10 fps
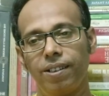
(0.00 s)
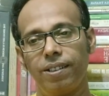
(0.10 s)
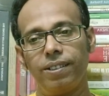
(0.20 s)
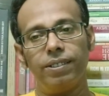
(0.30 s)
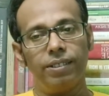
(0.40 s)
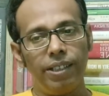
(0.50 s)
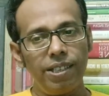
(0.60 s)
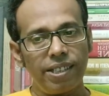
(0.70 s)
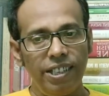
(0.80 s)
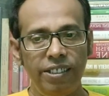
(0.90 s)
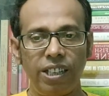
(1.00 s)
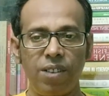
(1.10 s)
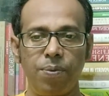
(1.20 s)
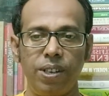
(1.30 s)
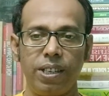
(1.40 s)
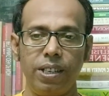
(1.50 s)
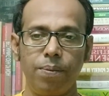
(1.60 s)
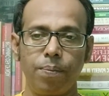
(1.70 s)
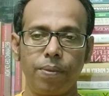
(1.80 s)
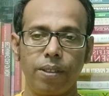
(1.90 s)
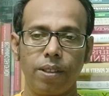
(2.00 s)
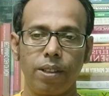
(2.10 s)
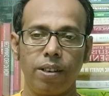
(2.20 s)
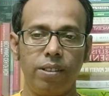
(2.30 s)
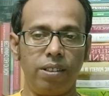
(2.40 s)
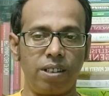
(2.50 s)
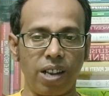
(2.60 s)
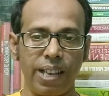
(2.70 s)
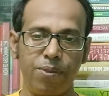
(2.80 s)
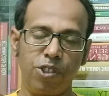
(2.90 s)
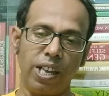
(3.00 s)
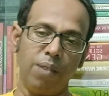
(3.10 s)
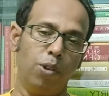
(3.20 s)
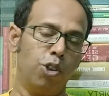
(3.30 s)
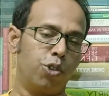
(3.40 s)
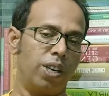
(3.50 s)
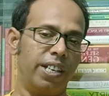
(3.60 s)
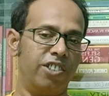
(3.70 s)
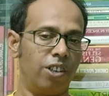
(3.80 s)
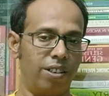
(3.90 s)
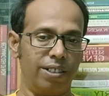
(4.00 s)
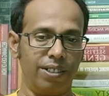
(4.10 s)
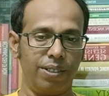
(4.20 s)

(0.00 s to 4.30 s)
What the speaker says: This interplay drives the evolutionary journey.